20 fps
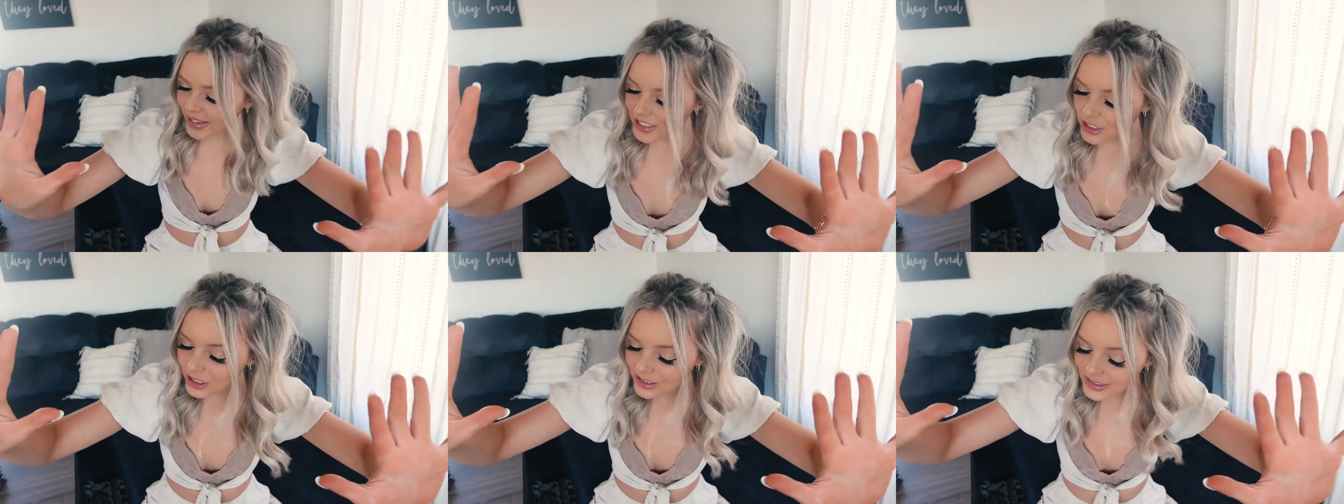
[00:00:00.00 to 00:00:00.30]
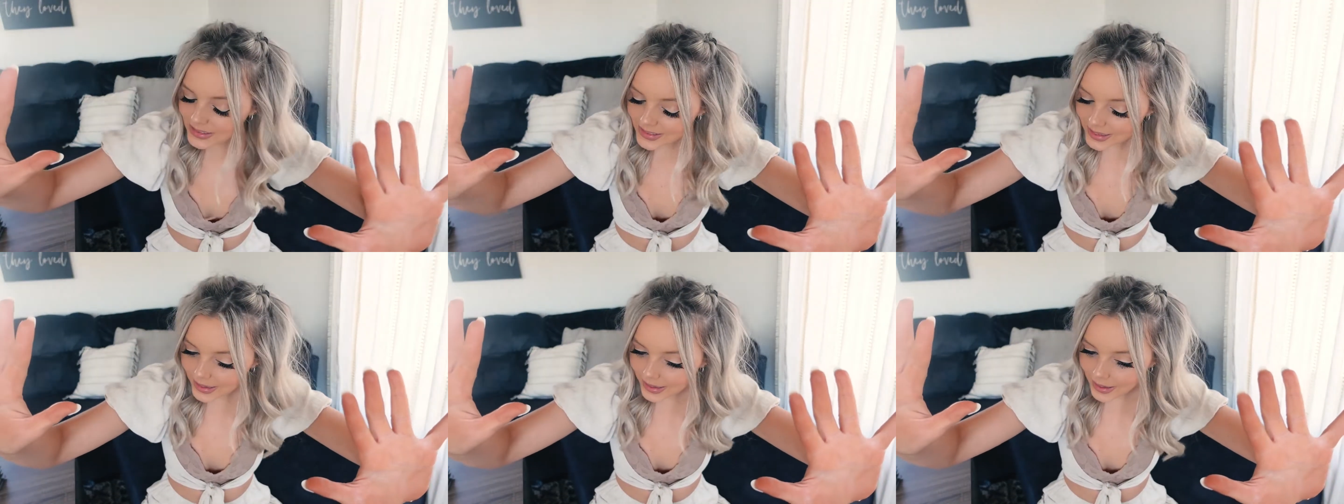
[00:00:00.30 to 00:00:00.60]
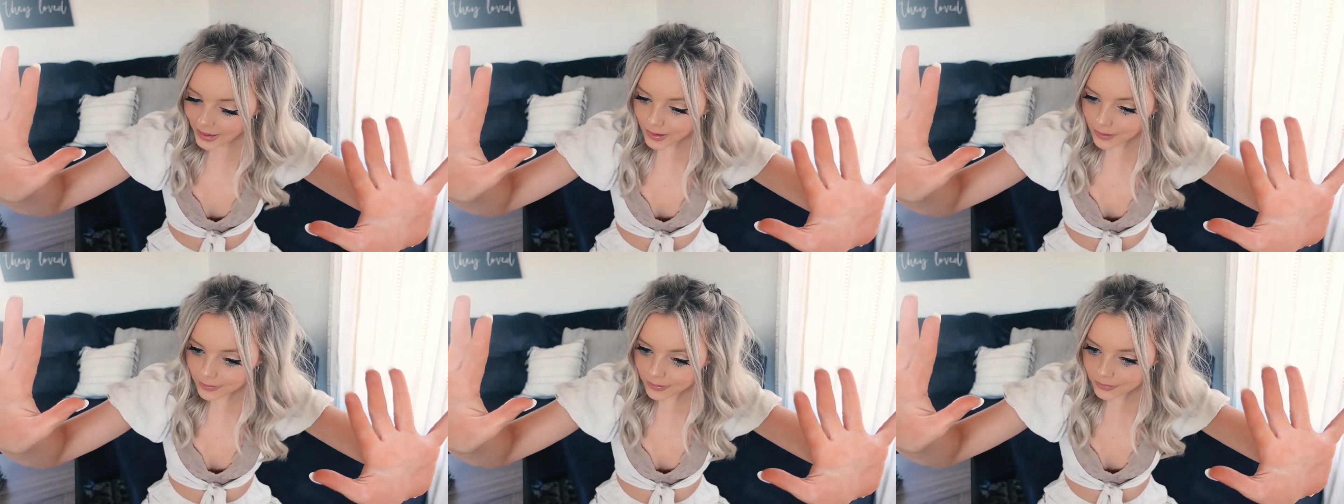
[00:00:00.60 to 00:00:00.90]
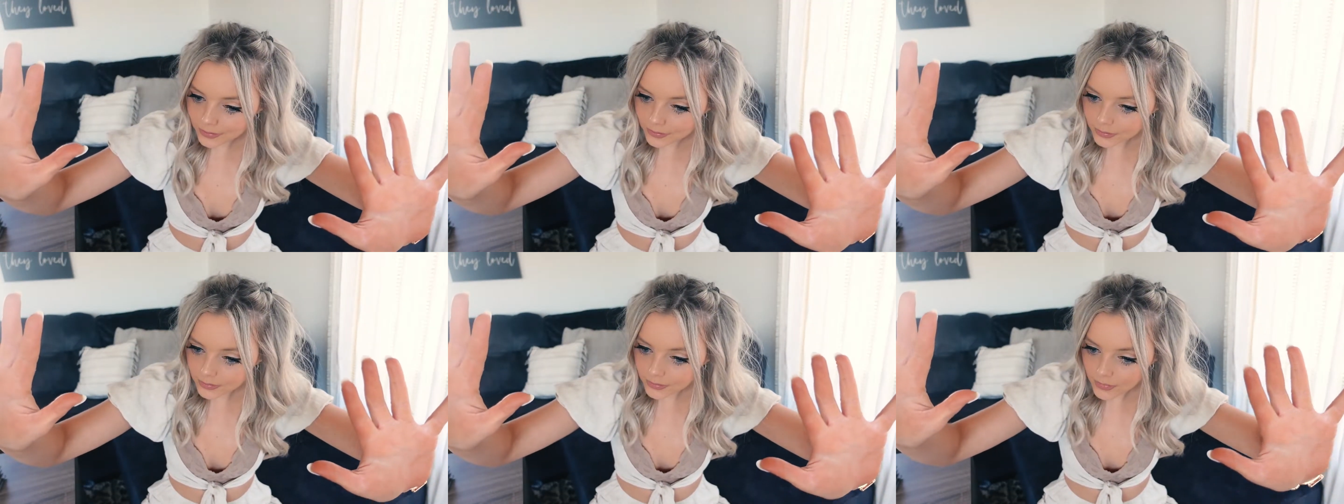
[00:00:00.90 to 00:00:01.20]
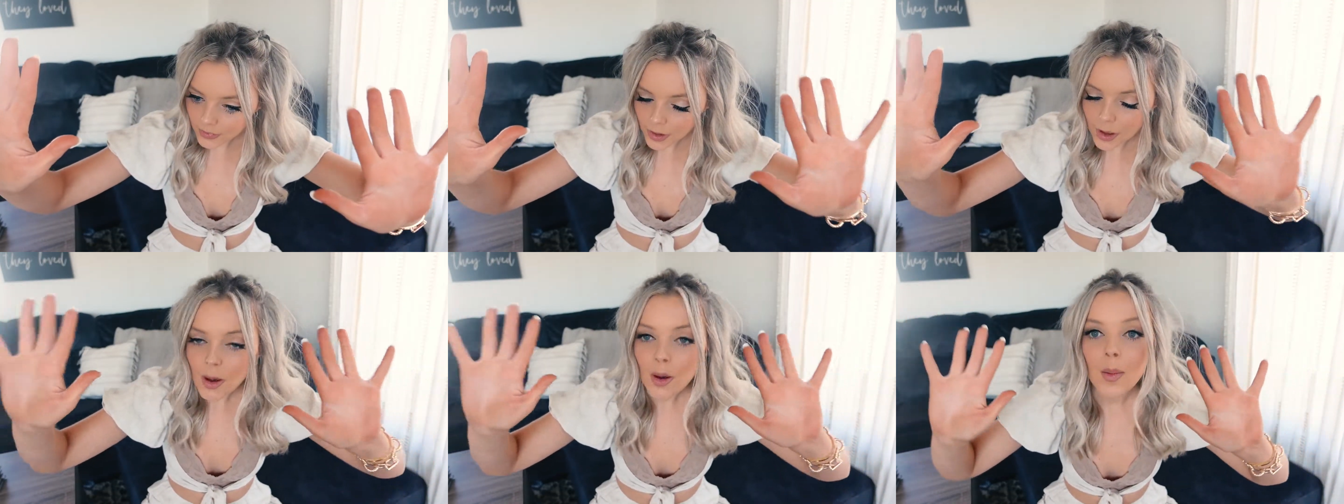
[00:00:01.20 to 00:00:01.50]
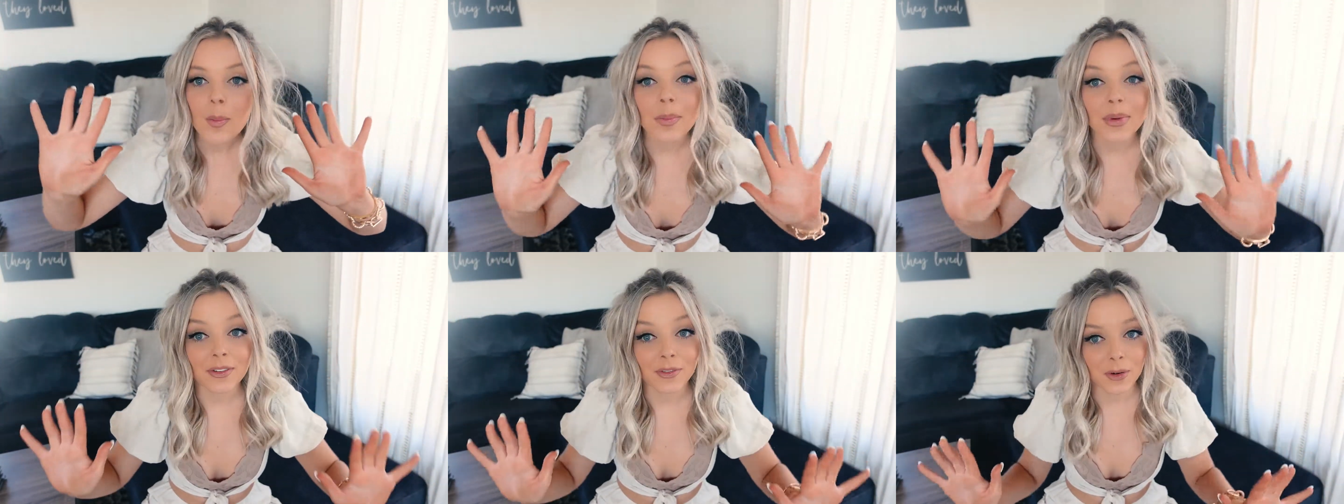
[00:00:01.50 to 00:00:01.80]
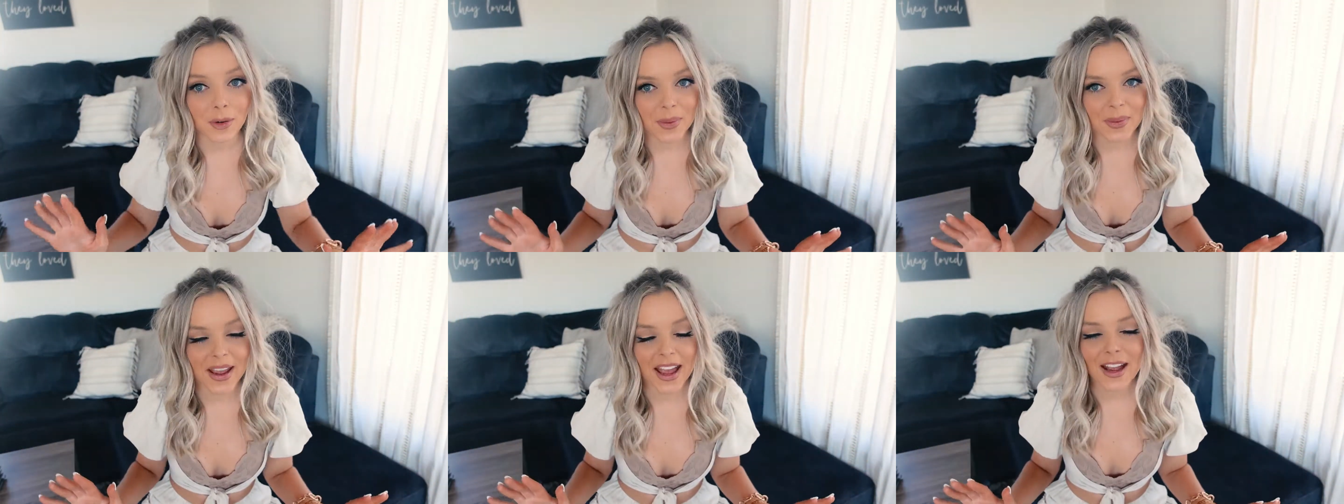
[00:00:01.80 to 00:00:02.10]
just a second.
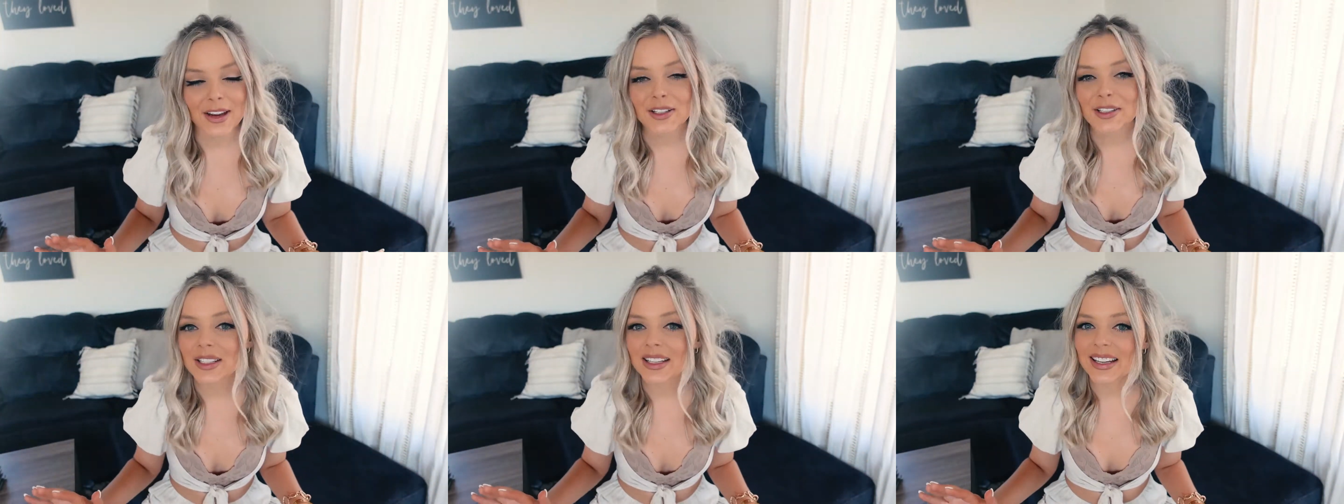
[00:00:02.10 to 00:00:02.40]
Before we actually